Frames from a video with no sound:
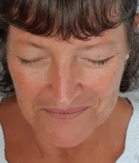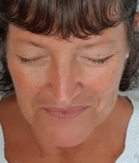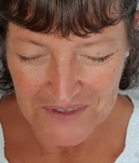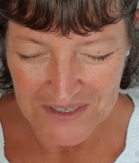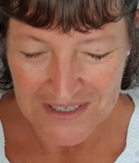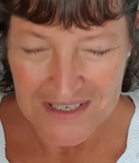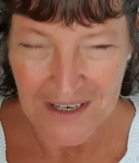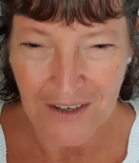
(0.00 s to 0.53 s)

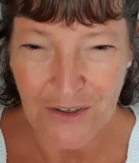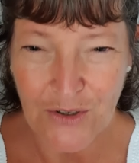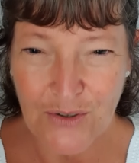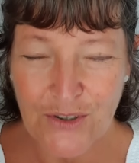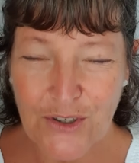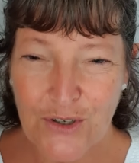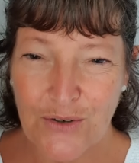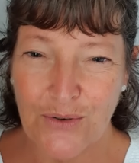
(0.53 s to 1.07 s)
These are your
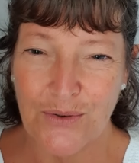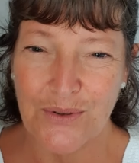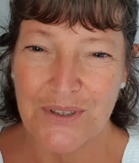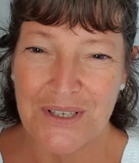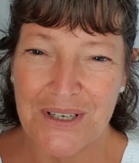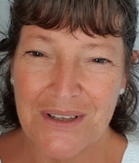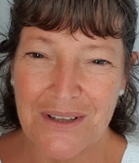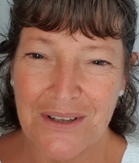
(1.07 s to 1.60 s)

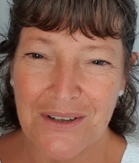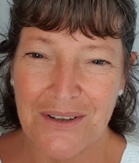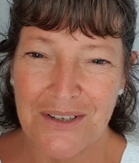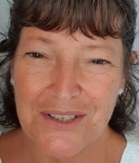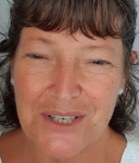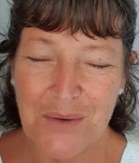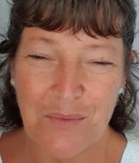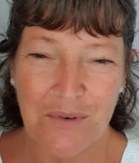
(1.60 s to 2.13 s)
children, they're the
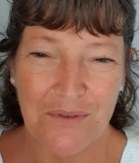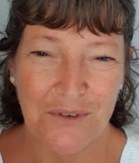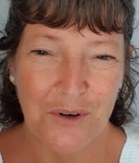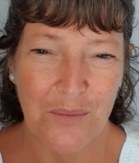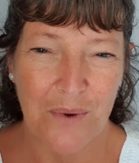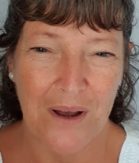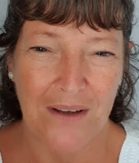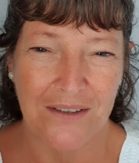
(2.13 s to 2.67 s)
sheep of your
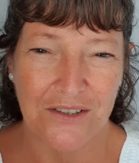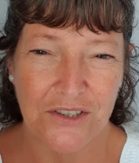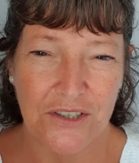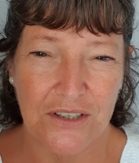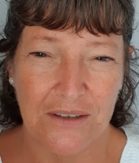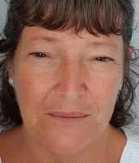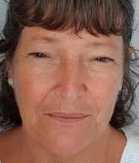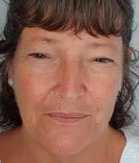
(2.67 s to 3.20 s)

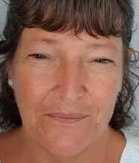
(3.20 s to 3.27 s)
pasture.